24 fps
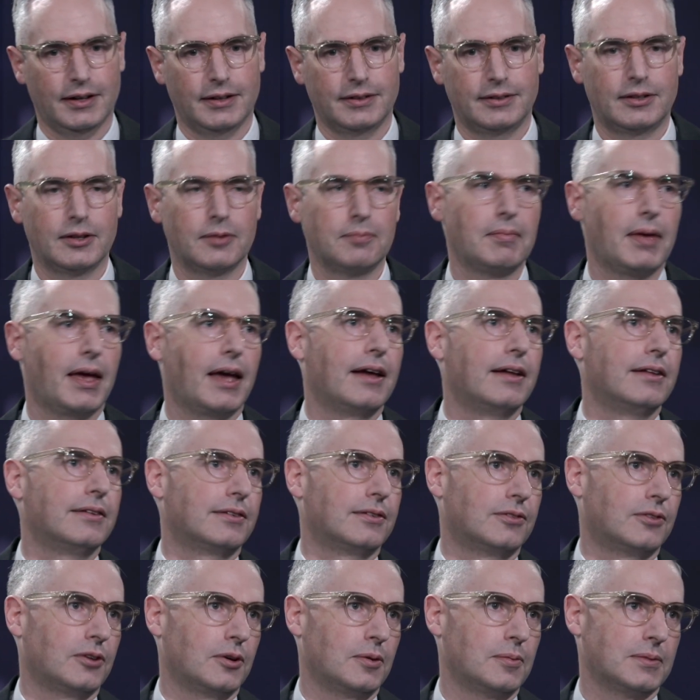demands
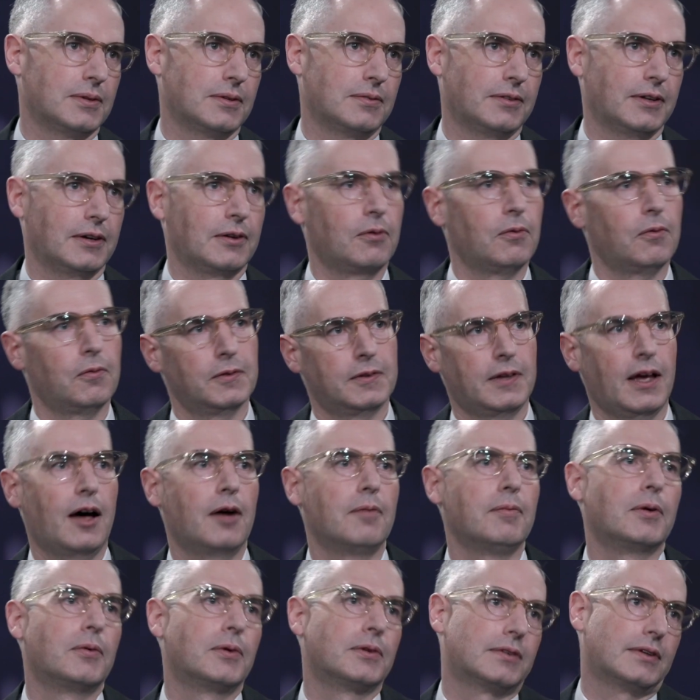in terms of like, tell
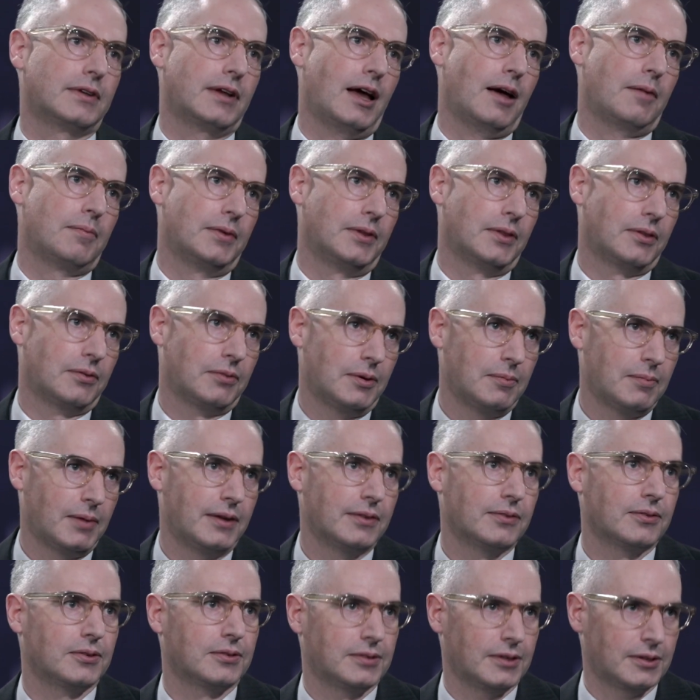me what's going to happen in three
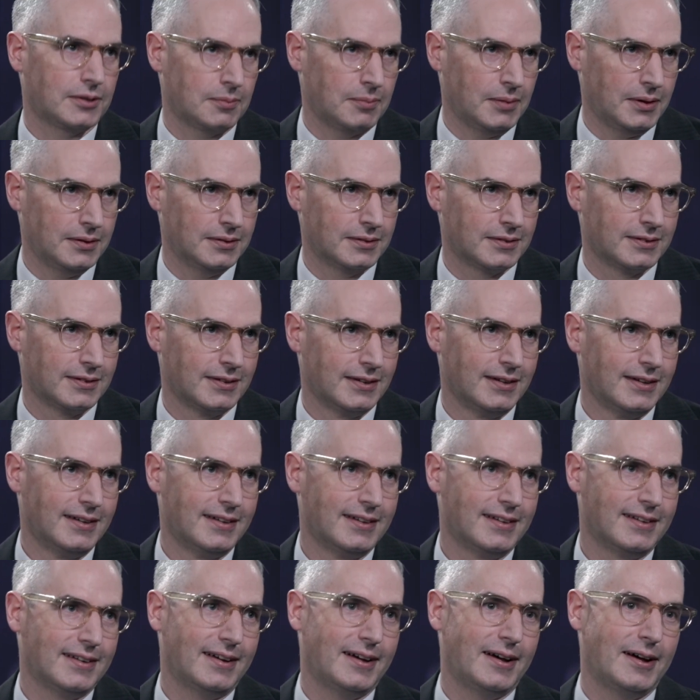months or six months.
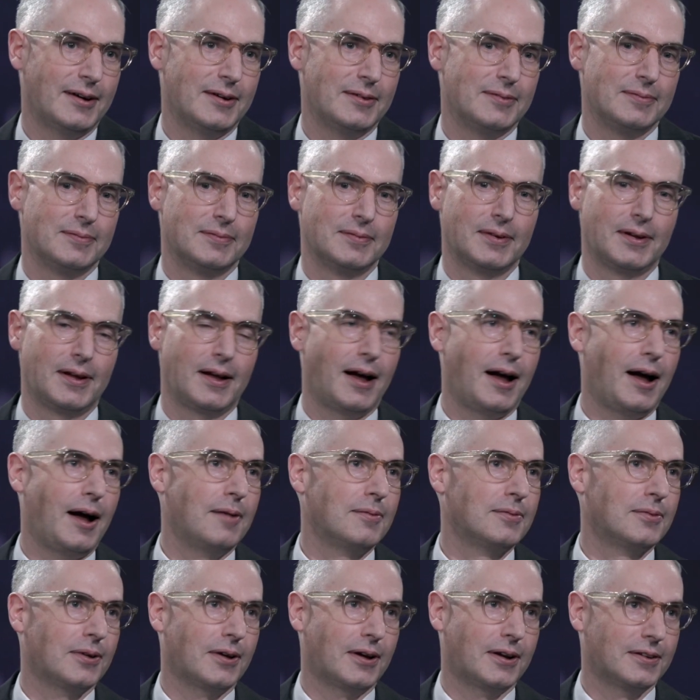Um,
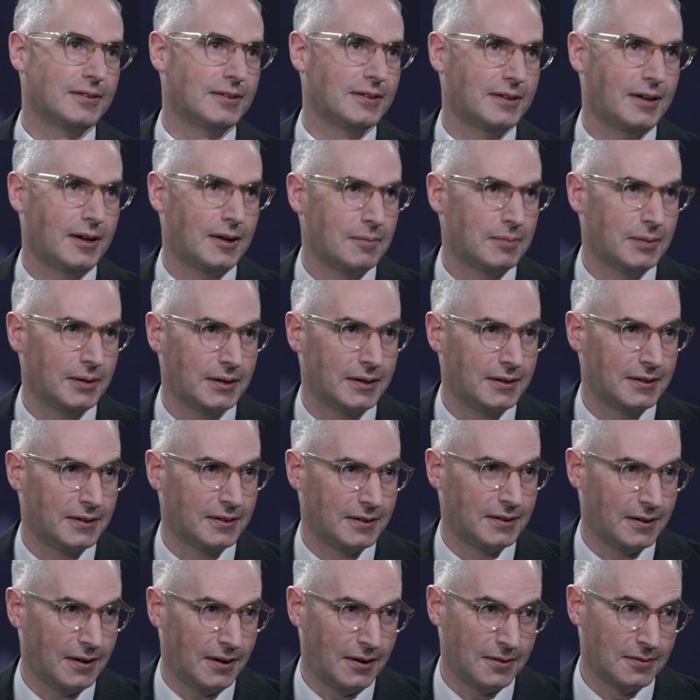I'm trying to learn how to play
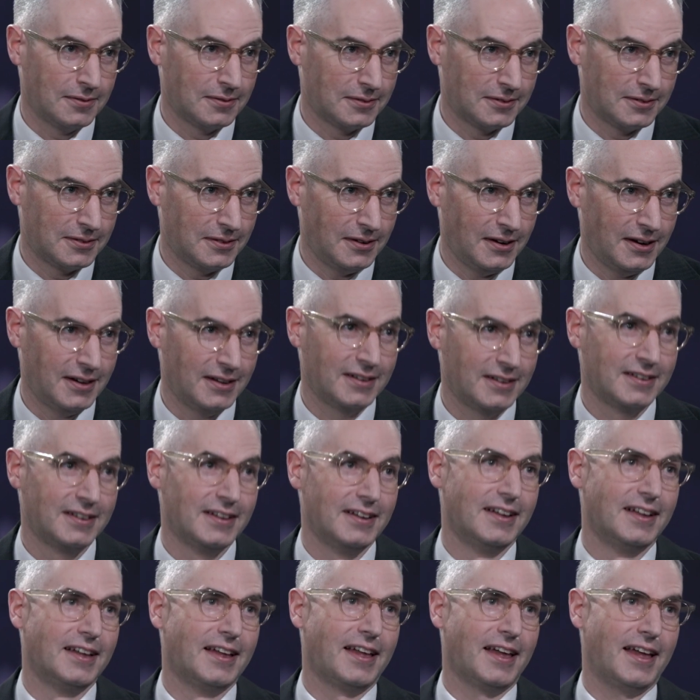golf, Greg,
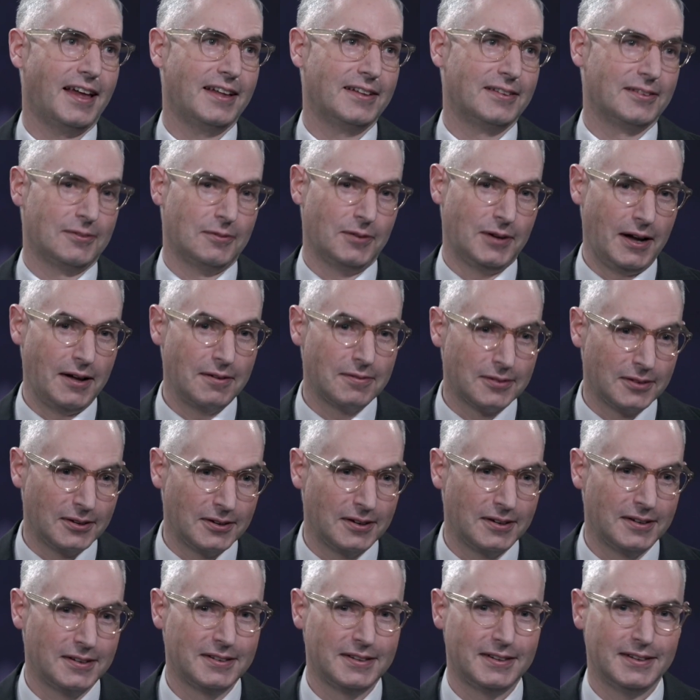and what I've
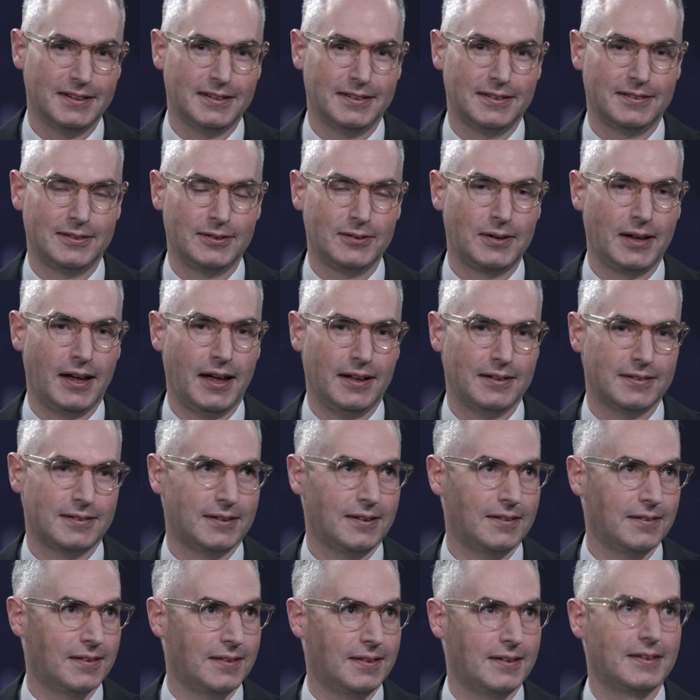learned is you can't
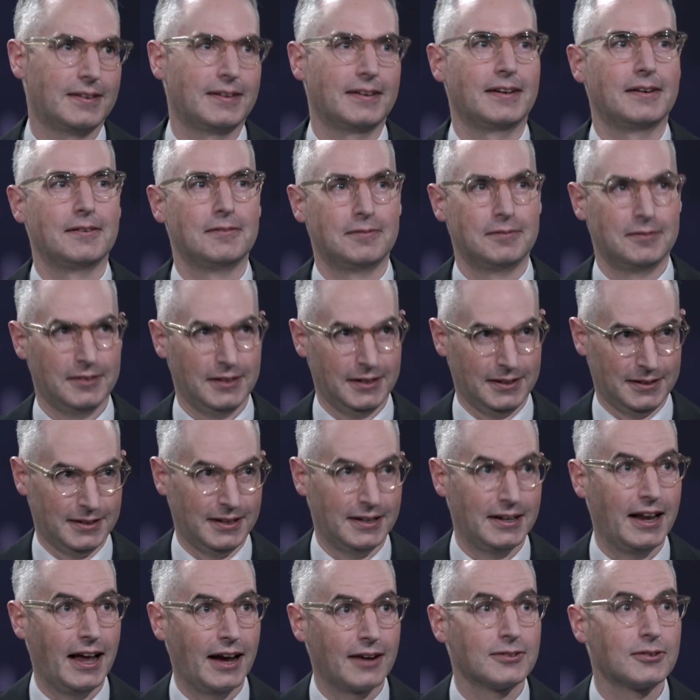start thinking of like the
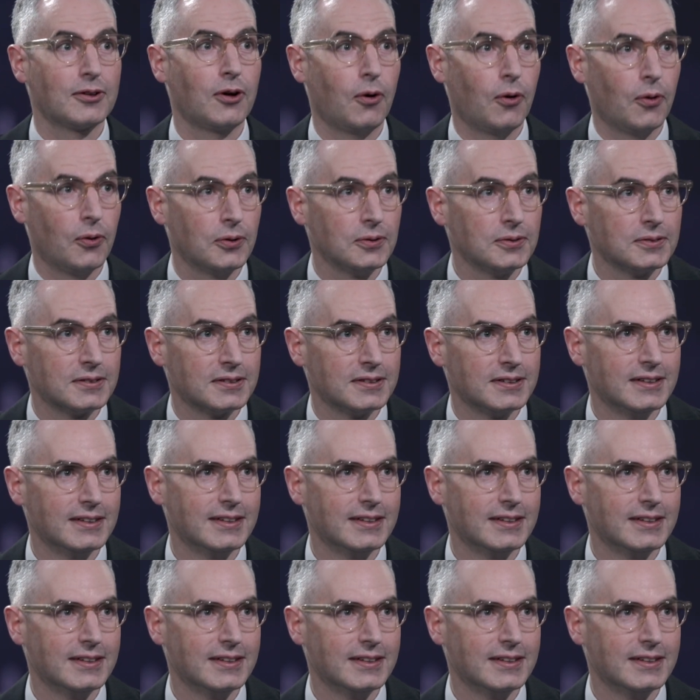next holes